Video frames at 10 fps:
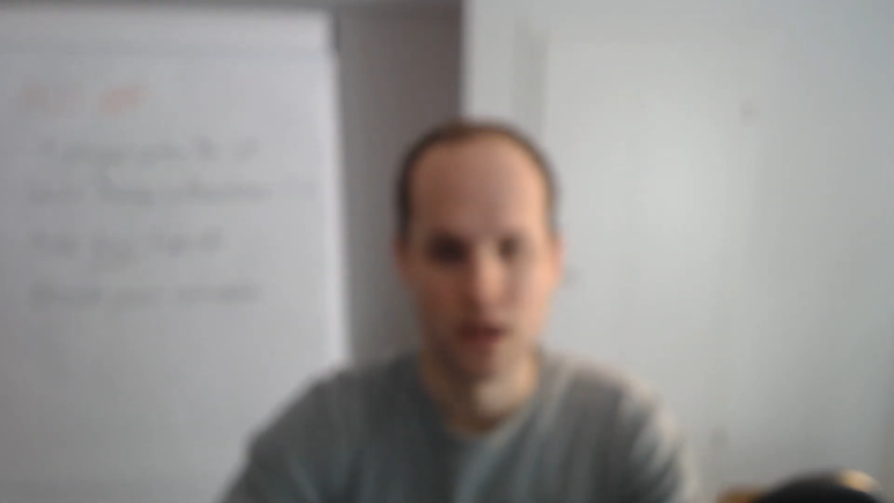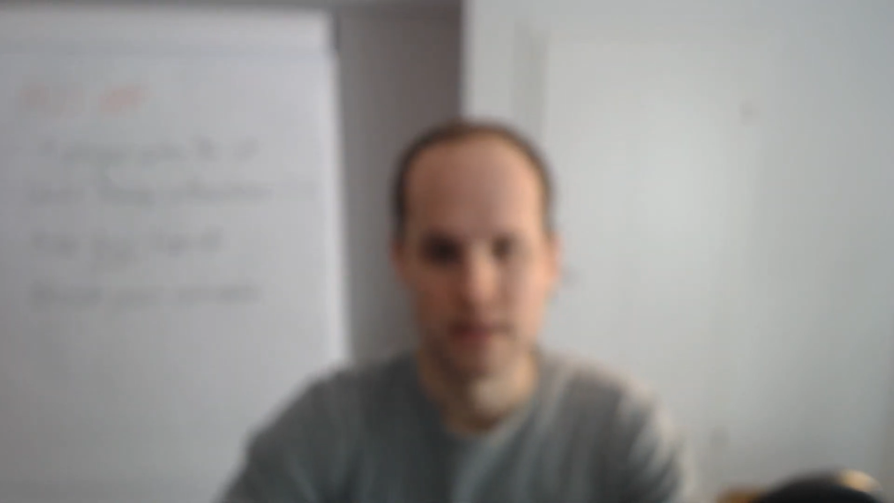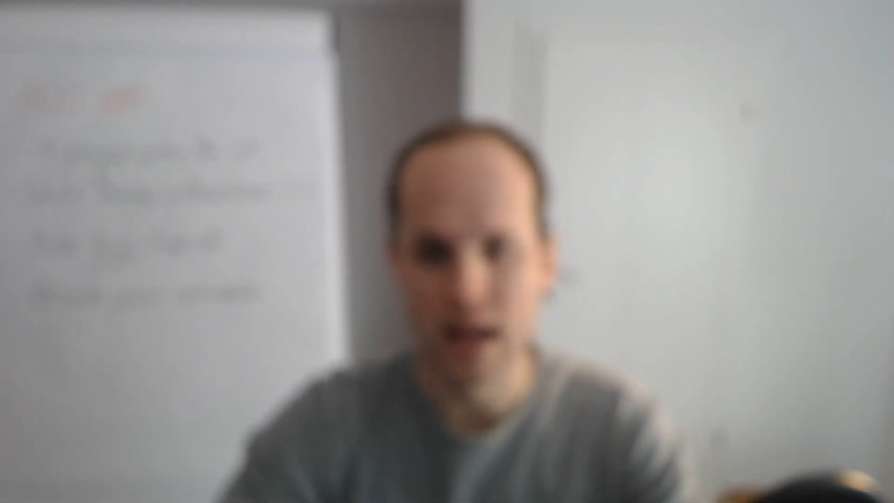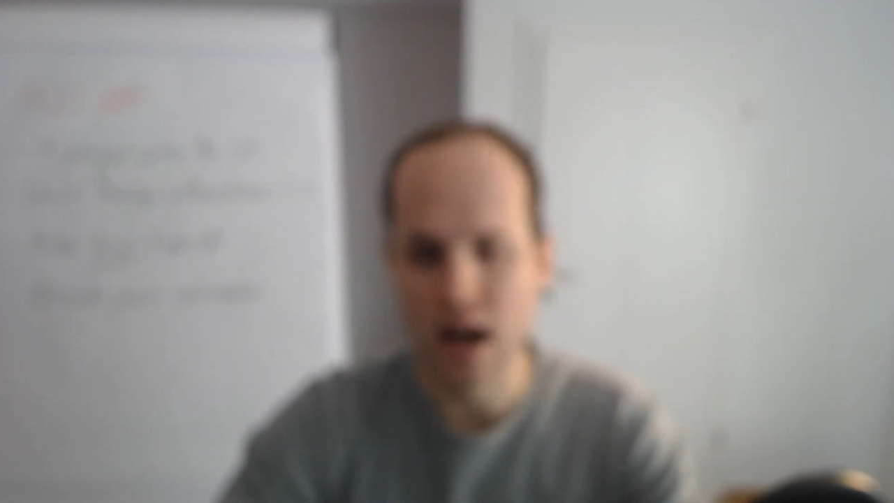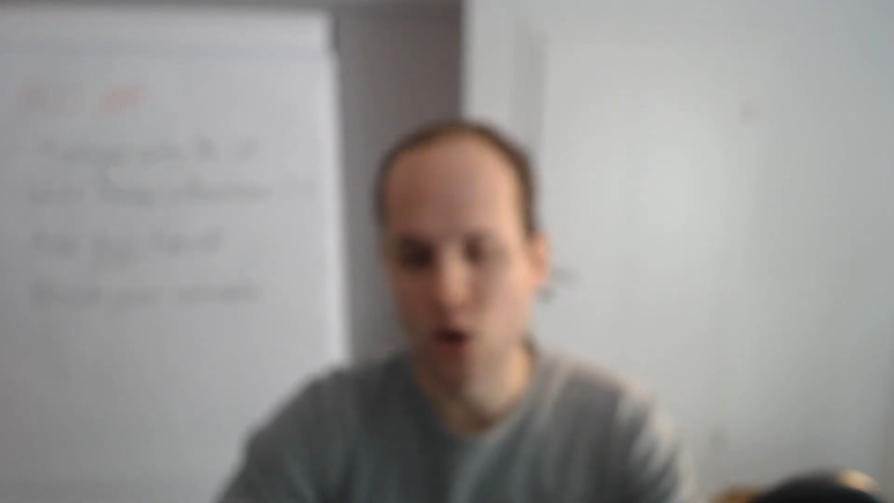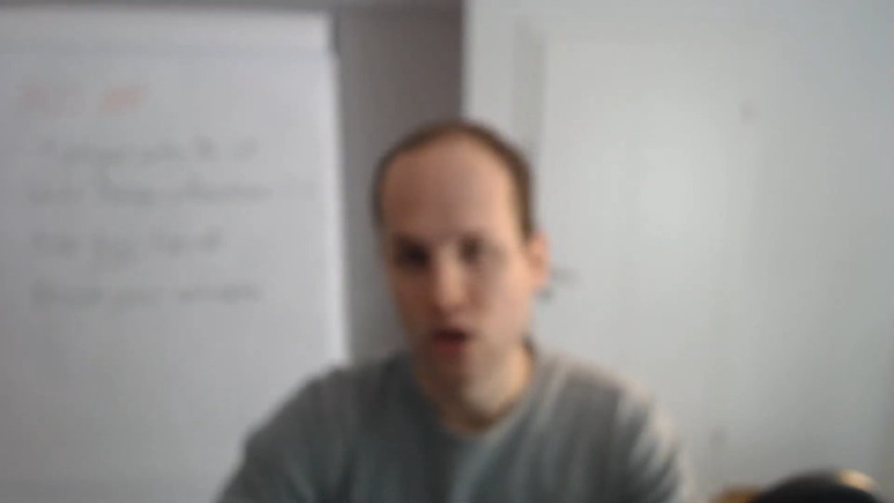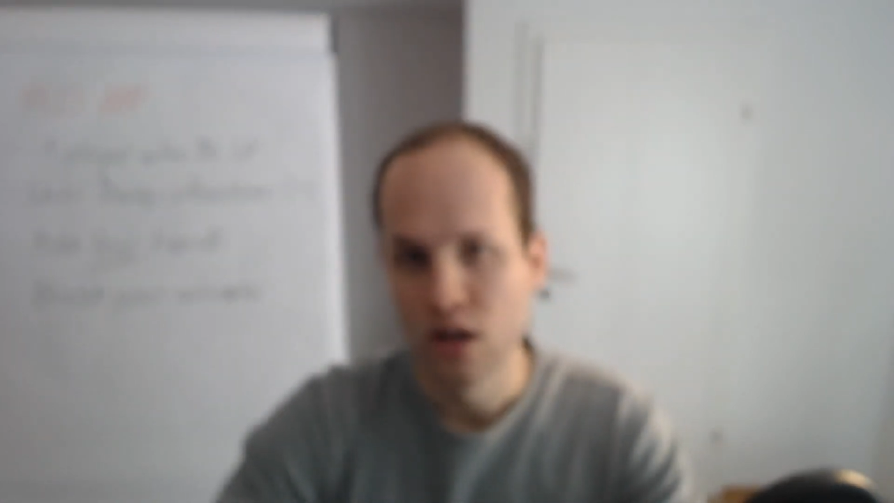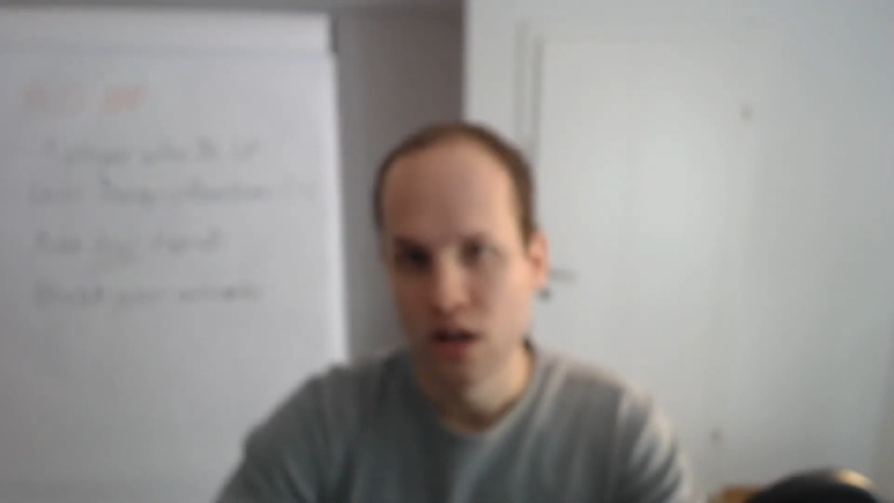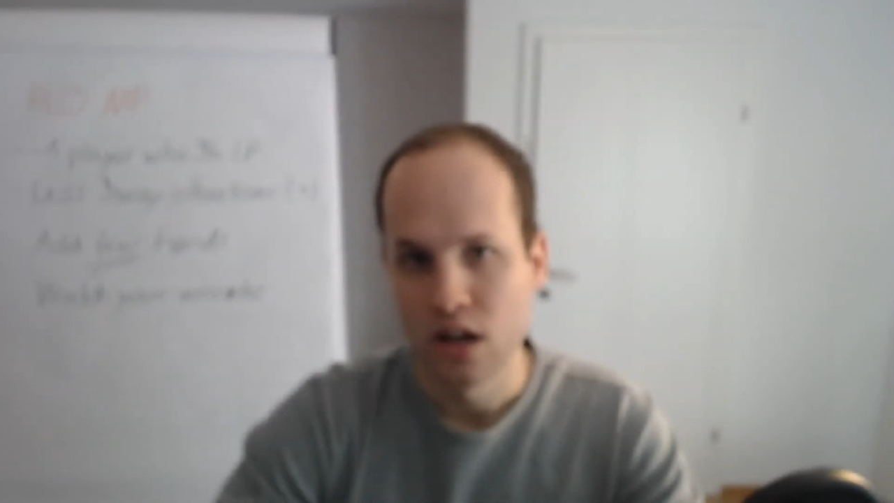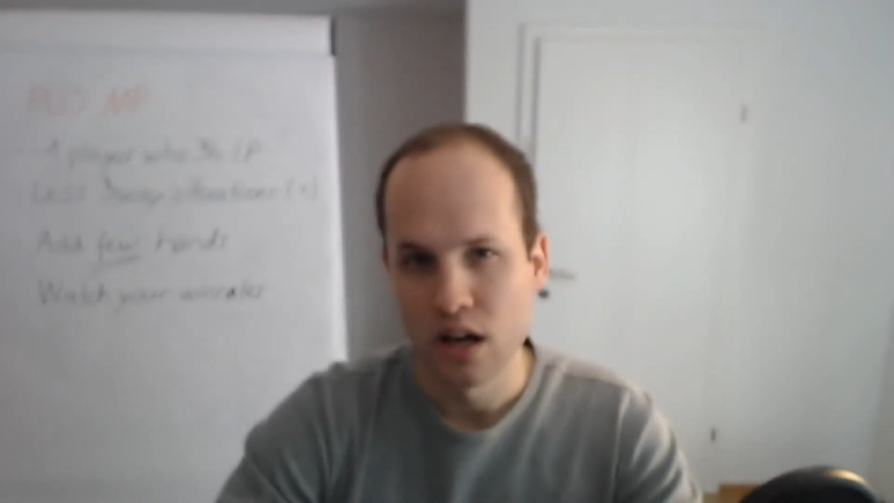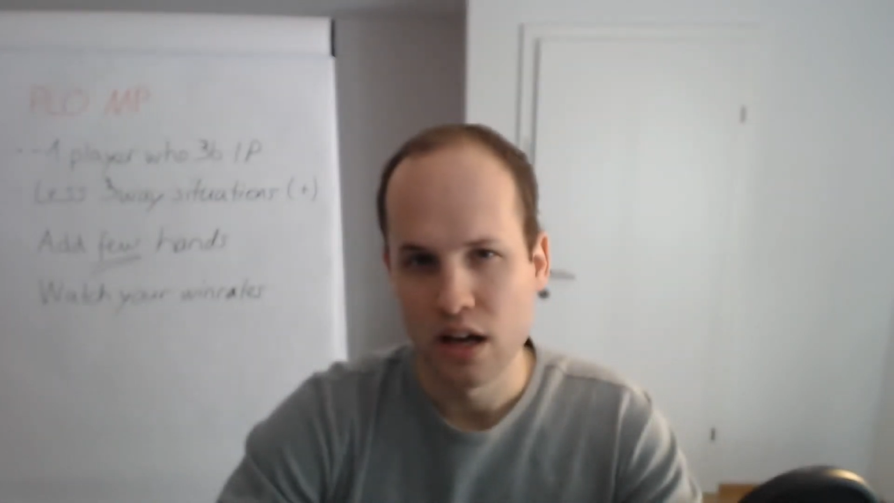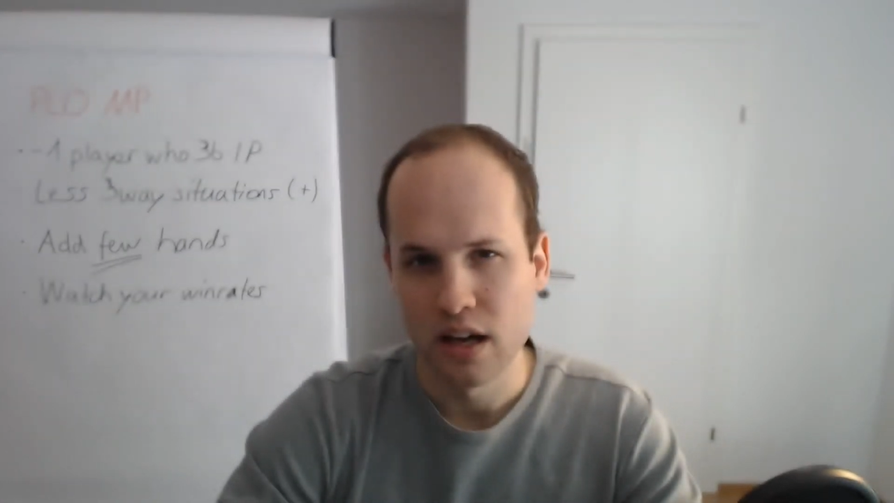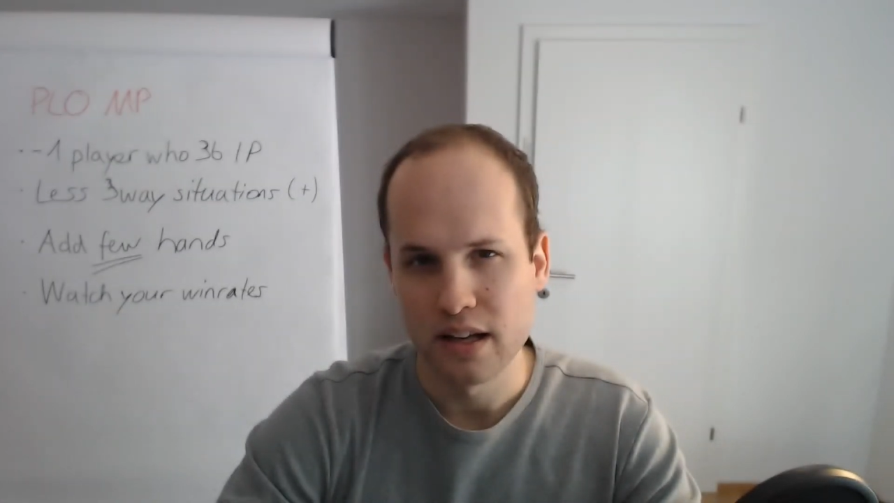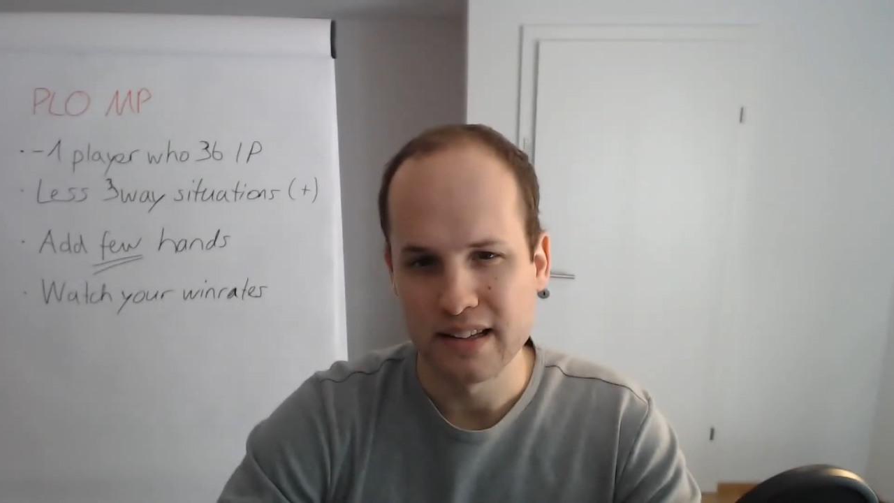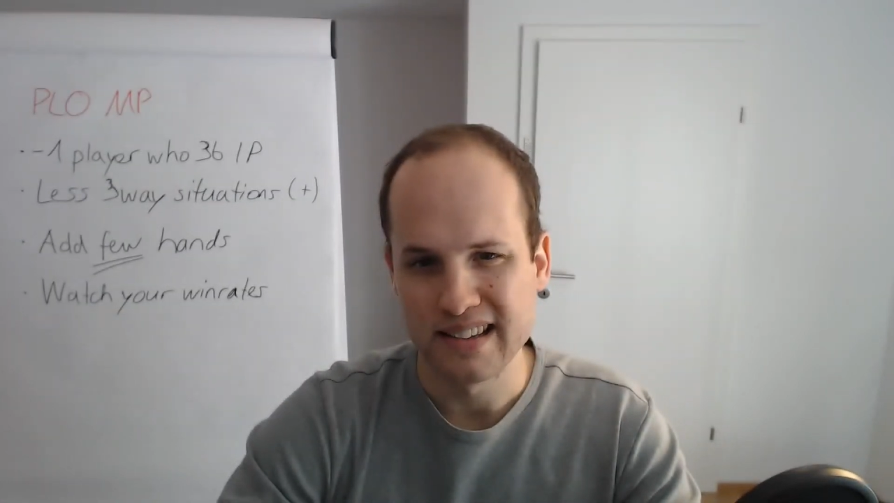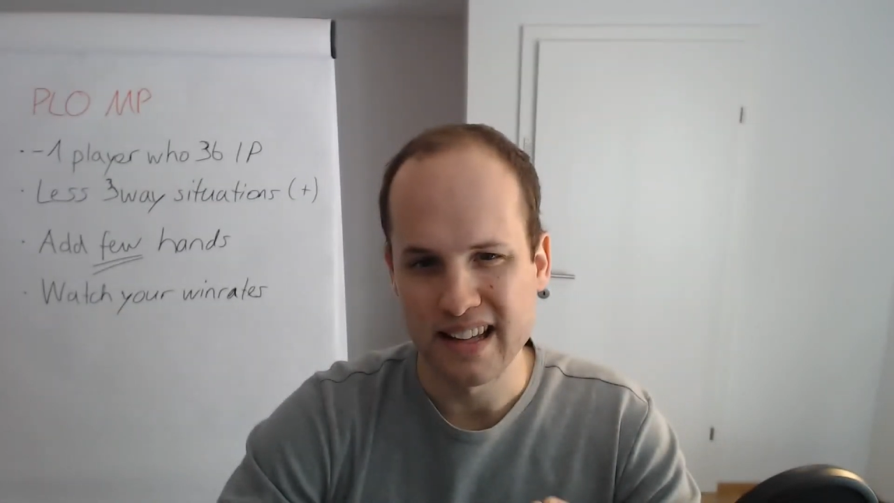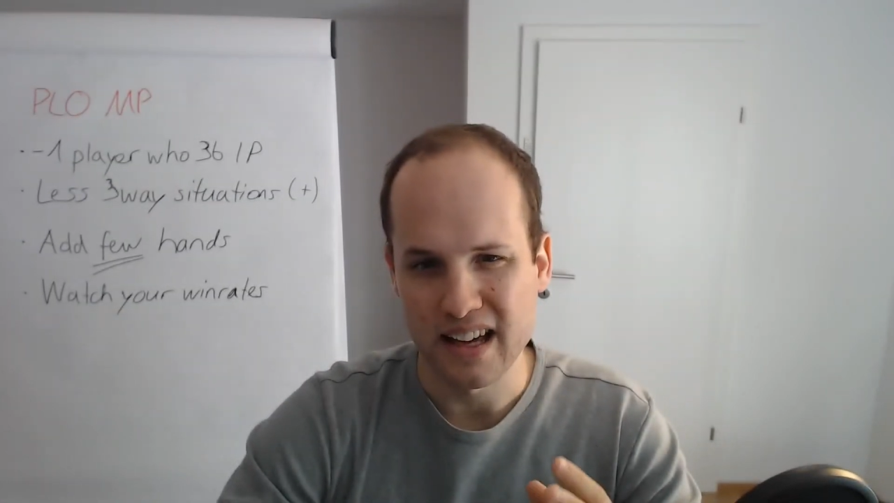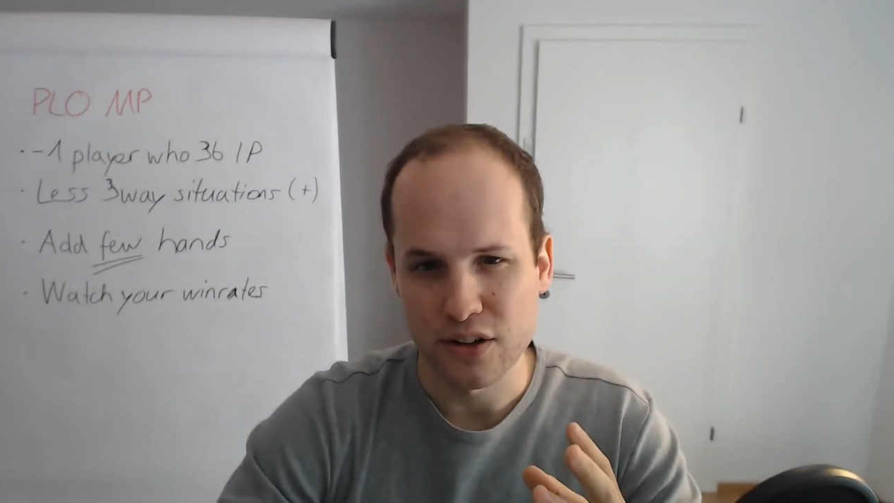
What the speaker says: Now, the